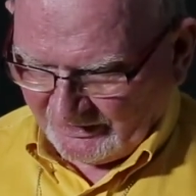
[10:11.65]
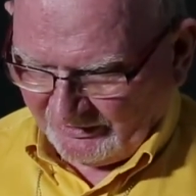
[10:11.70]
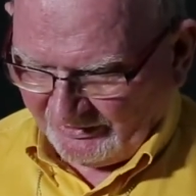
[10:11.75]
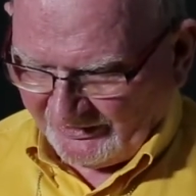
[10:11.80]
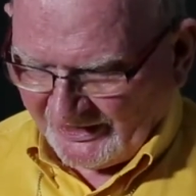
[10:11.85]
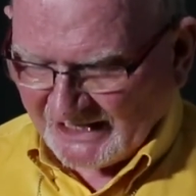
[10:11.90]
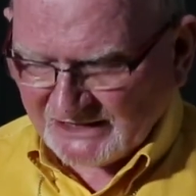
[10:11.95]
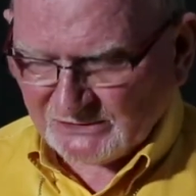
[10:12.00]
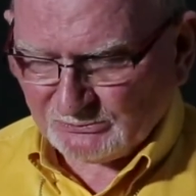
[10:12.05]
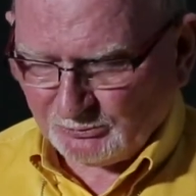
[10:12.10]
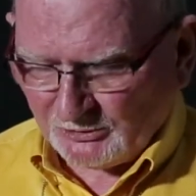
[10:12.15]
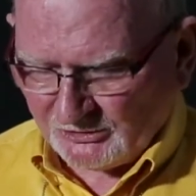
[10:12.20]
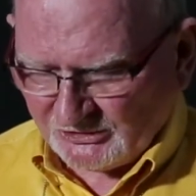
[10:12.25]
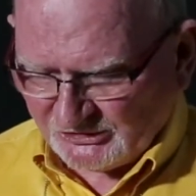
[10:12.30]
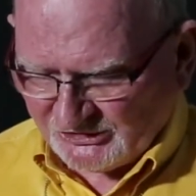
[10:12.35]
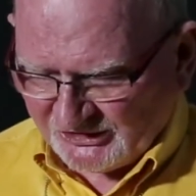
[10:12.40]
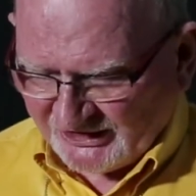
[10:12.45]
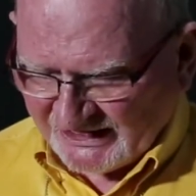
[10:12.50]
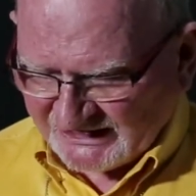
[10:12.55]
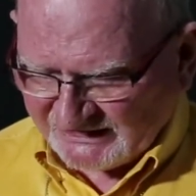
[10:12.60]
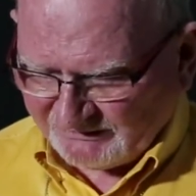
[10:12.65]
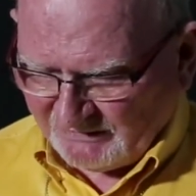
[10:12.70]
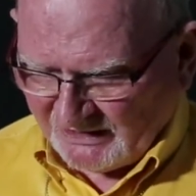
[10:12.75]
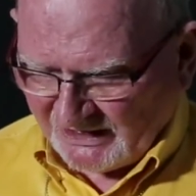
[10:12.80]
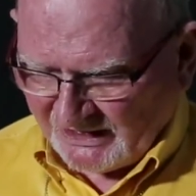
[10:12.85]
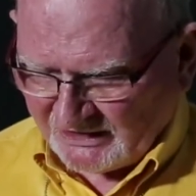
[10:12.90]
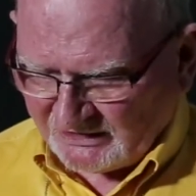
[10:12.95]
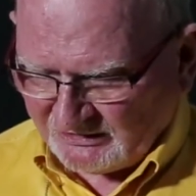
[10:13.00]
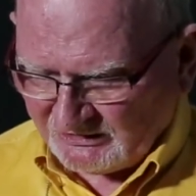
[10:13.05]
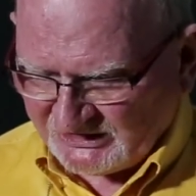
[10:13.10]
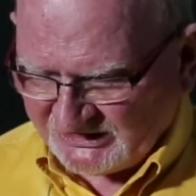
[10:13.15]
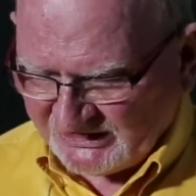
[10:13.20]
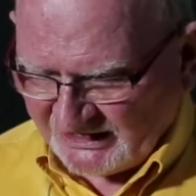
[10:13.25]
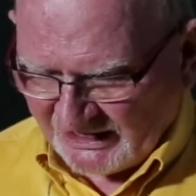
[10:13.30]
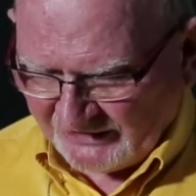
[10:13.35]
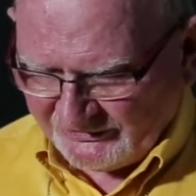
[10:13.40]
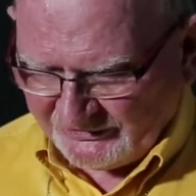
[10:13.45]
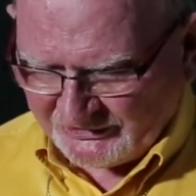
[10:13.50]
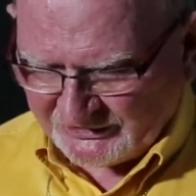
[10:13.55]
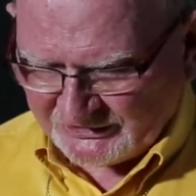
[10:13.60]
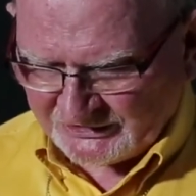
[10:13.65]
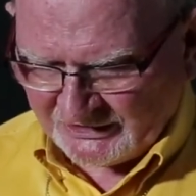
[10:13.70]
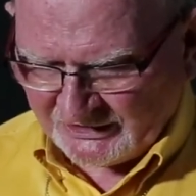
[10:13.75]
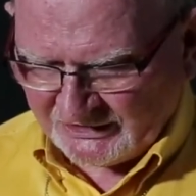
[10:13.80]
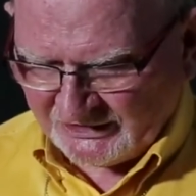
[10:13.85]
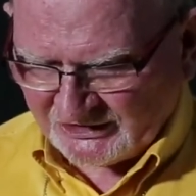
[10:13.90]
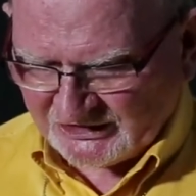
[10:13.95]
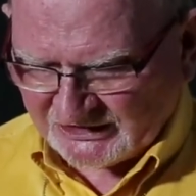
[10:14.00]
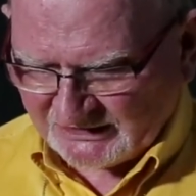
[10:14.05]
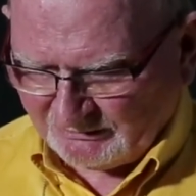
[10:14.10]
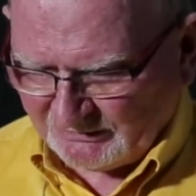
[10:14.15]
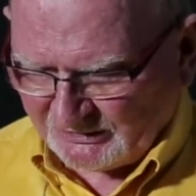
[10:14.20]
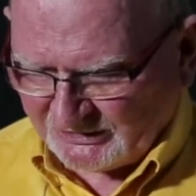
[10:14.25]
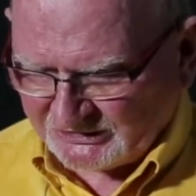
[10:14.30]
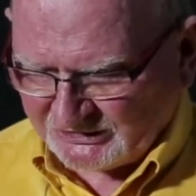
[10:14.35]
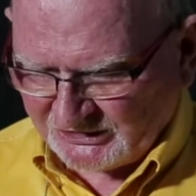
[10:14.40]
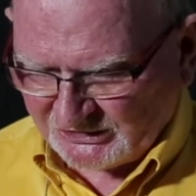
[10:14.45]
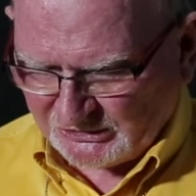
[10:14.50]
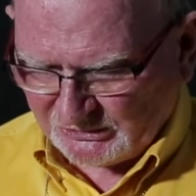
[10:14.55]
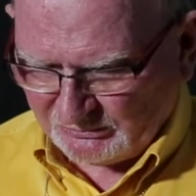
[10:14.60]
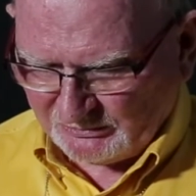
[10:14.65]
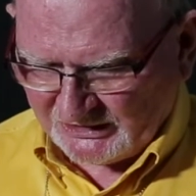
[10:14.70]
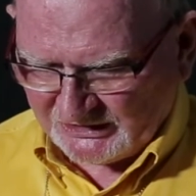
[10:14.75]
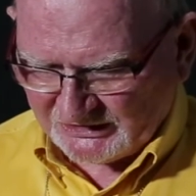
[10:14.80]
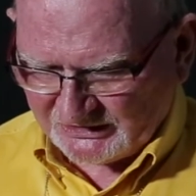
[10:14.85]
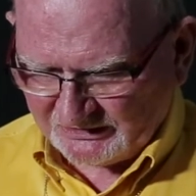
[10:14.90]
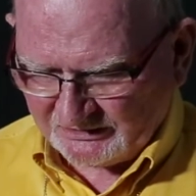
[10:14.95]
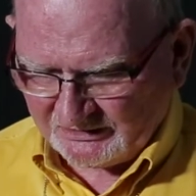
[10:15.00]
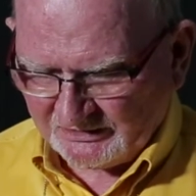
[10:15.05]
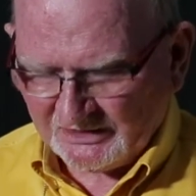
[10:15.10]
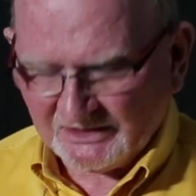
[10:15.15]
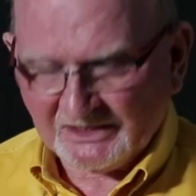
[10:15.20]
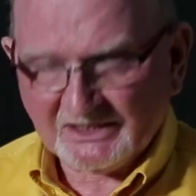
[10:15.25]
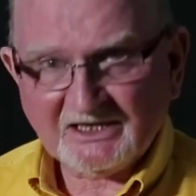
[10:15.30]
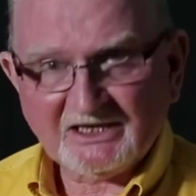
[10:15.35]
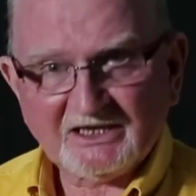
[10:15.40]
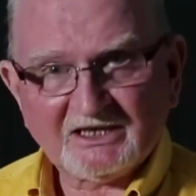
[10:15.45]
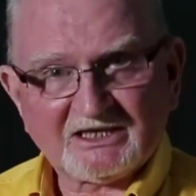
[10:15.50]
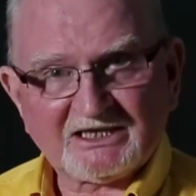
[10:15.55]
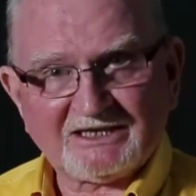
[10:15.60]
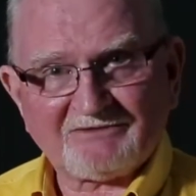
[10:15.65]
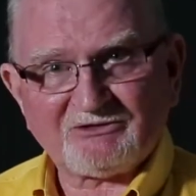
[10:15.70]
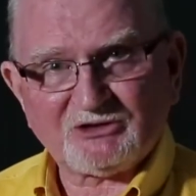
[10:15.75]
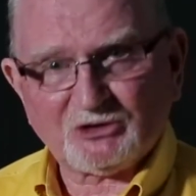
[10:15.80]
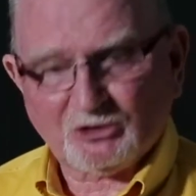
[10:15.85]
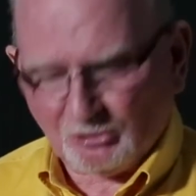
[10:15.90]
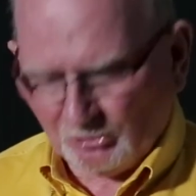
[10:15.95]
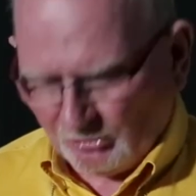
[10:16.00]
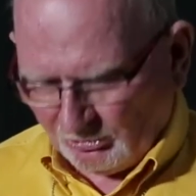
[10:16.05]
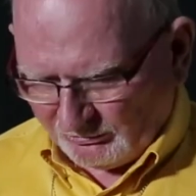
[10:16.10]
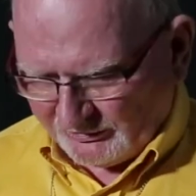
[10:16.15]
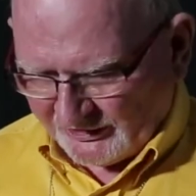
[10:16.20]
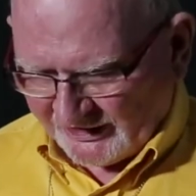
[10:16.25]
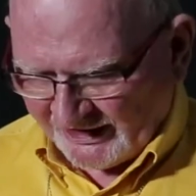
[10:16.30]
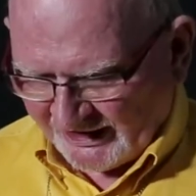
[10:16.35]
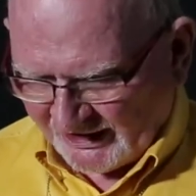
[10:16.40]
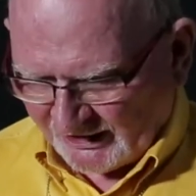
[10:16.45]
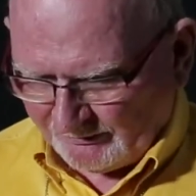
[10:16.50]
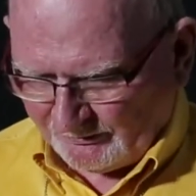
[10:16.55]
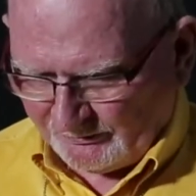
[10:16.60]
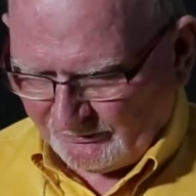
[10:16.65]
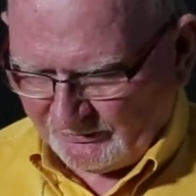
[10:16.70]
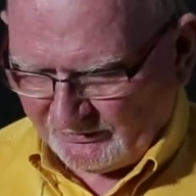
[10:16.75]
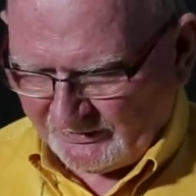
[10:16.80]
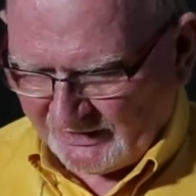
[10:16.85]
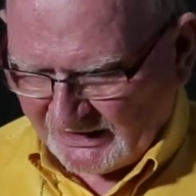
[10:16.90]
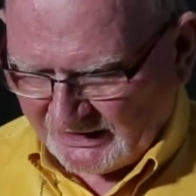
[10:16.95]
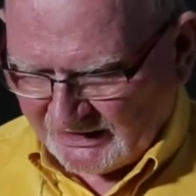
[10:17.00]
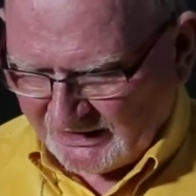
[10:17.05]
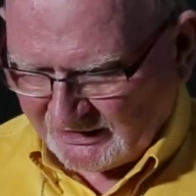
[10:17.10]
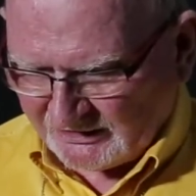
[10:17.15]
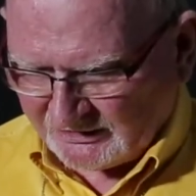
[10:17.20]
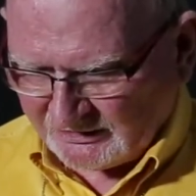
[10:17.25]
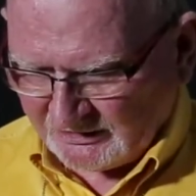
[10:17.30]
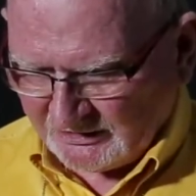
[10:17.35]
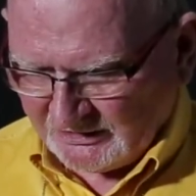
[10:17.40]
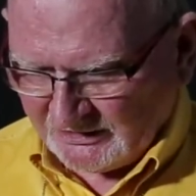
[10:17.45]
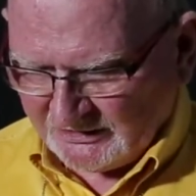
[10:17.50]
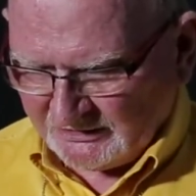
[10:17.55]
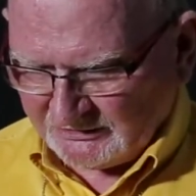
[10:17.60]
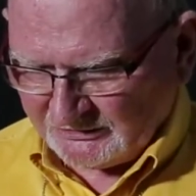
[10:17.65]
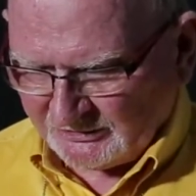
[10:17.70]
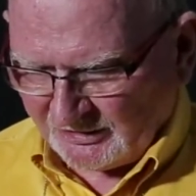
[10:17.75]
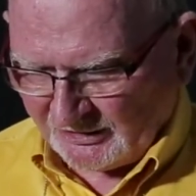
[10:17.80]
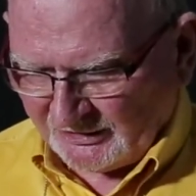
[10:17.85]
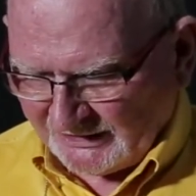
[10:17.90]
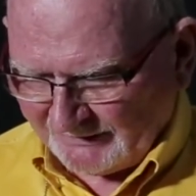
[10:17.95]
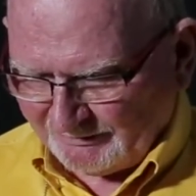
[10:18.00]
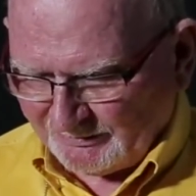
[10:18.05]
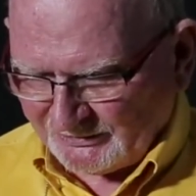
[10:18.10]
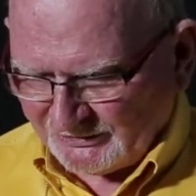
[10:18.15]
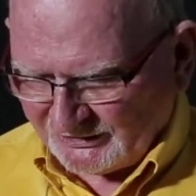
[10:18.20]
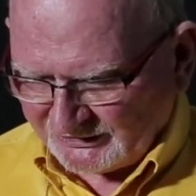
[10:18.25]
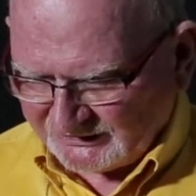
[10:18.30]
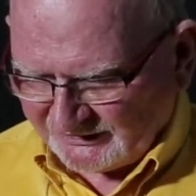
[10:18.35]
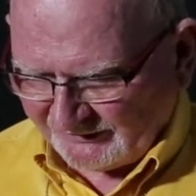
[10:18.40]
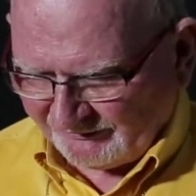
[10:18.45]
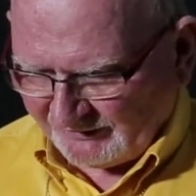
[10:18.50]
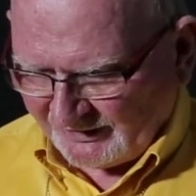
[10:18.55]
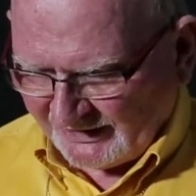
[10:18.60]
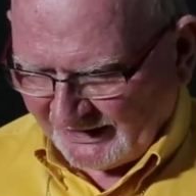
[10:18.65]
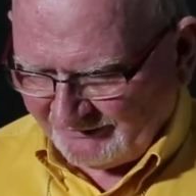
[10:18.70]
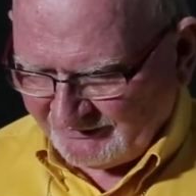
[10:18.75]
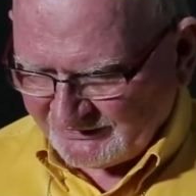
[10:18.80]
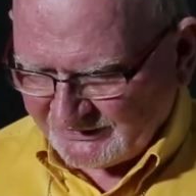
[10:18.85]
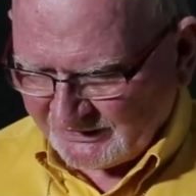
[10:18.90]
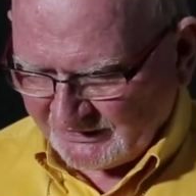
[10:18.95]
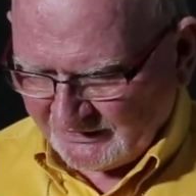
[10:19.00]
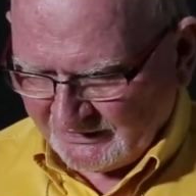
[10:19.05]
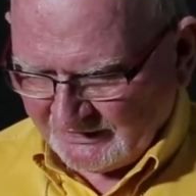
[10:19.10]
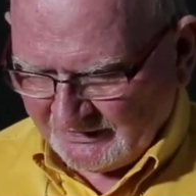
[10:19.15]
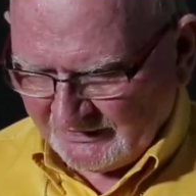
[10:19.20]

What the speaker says: That's what drives me to see others in a similar situation given all the help they need to lead productive lives,